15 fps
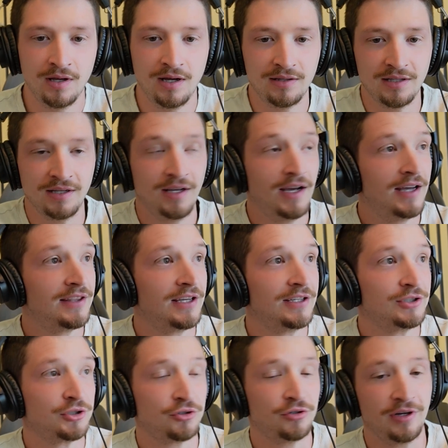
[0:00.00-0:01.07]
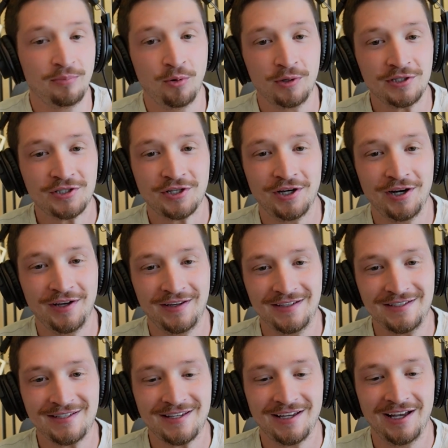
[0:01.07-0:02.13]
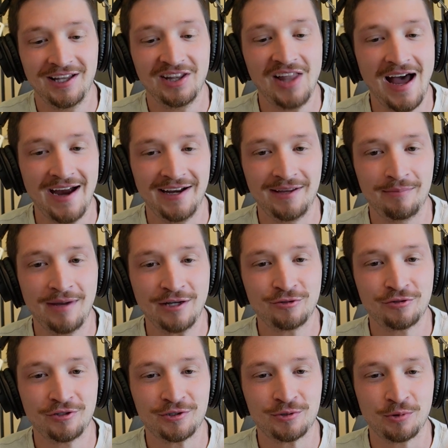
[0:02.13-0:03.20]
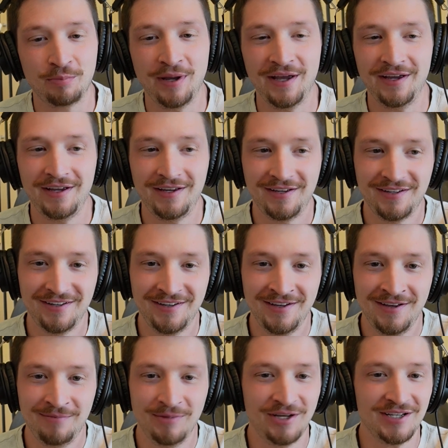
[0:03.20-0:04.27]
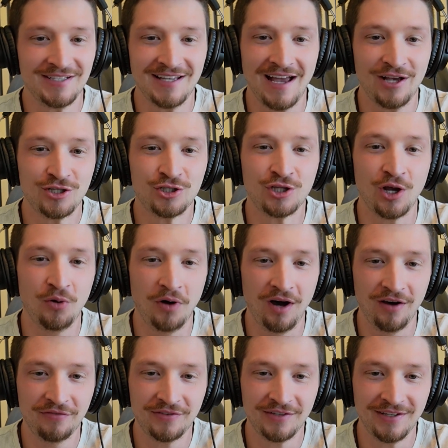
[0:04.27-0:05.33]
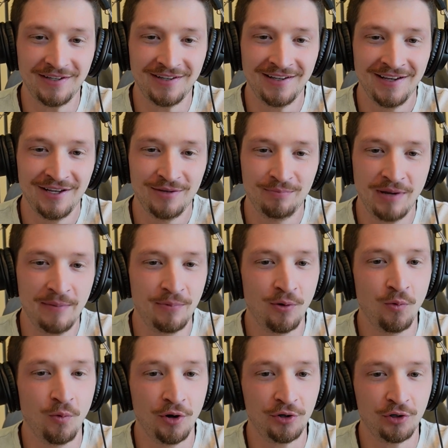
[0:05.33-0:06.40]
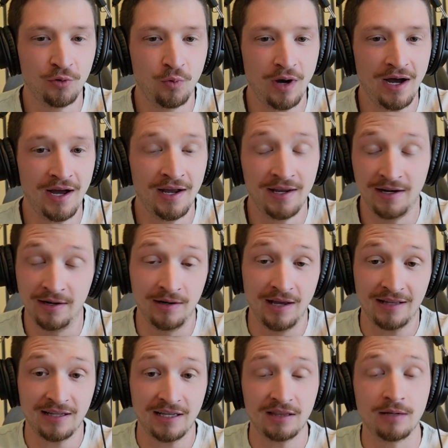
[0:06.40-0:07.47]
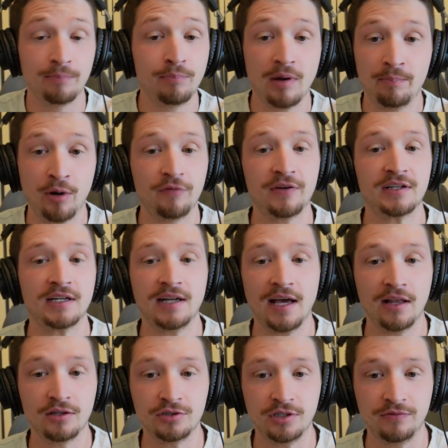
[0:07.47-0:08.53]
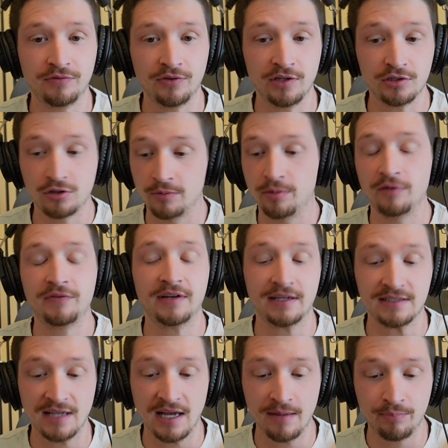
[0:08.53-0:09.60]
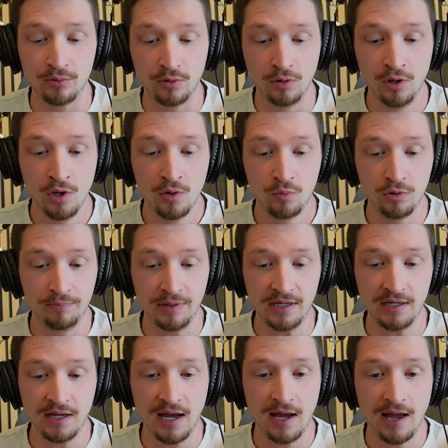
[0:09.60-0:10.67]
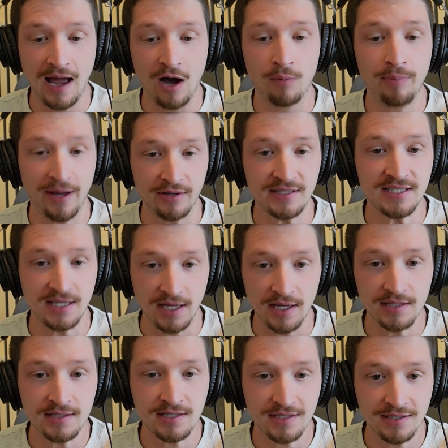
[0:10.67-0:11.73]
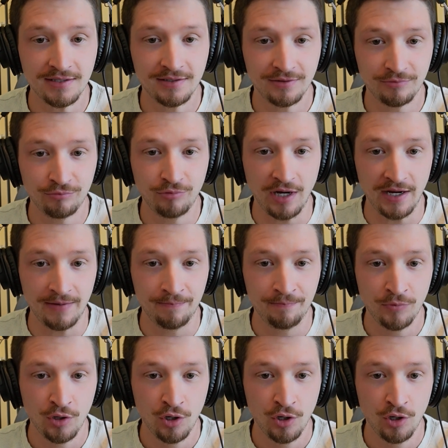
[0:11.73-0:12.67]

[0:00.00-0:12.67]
I think it's a great point, Scott, is aligning metrics with pay, because so often people wonder why. And I think the perfect analogy for this, the perfect example would be outbound sets, right?